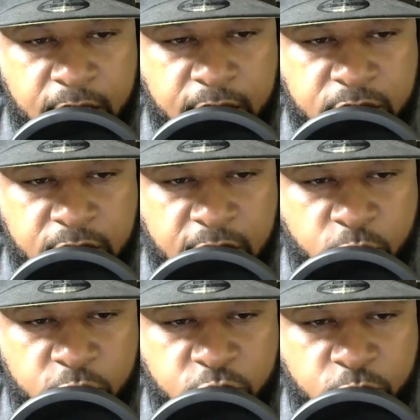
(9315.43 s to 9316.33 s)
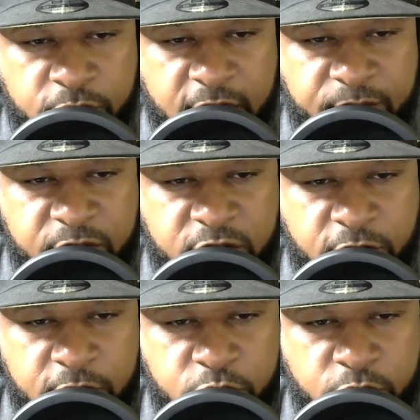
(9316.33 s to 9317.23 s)
It said, which will not be
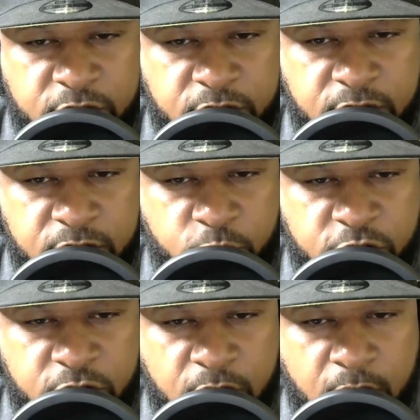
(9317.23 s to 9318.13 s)
turned into a signing